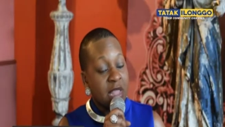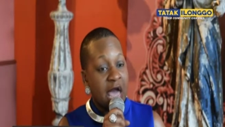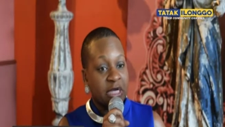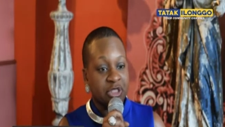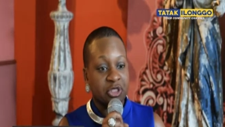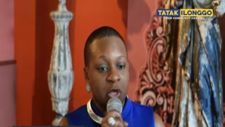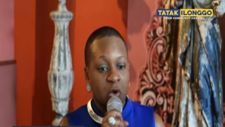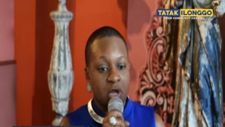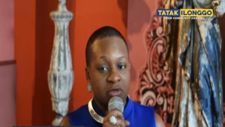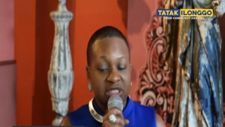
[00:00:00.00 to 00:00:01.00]
And
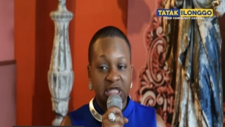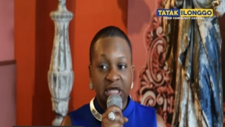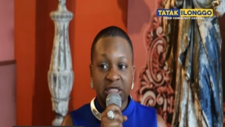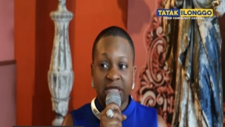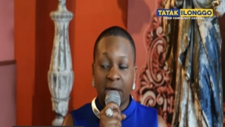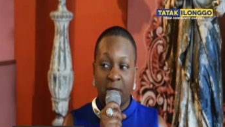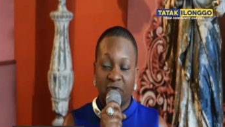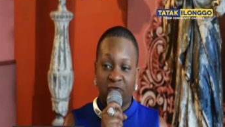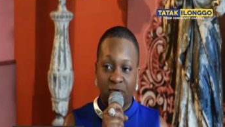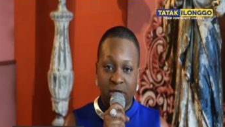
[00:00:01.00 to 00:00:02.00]
so it was things that my
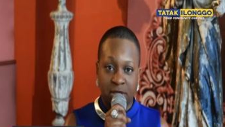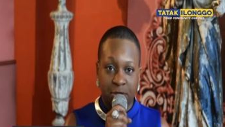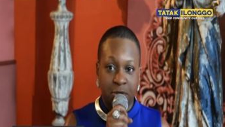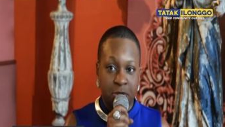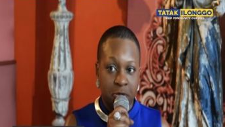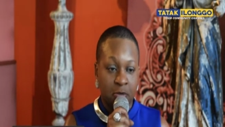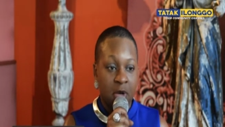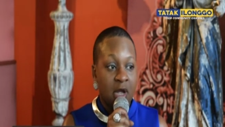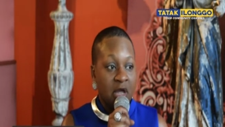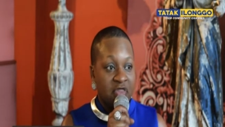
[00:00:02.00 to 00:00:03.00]
friends could do
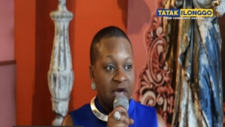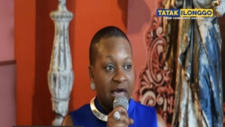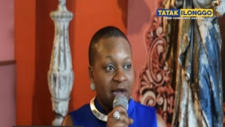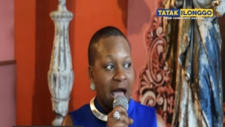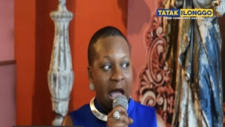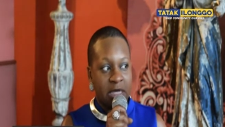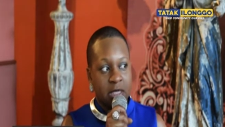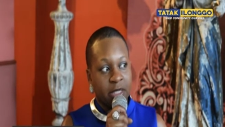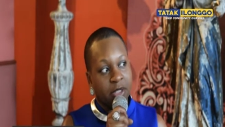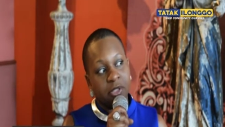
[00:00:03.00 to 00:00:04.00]
that I
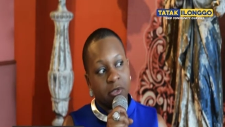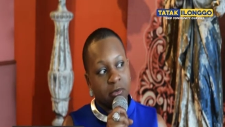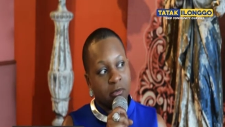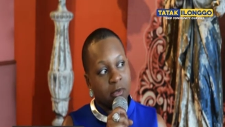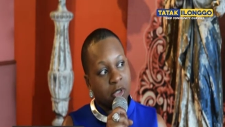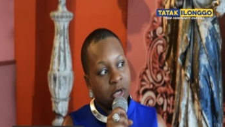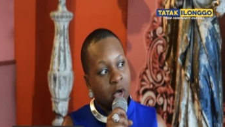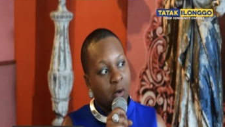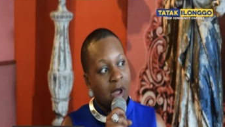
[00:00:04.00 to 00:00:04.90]
couldn't do you know,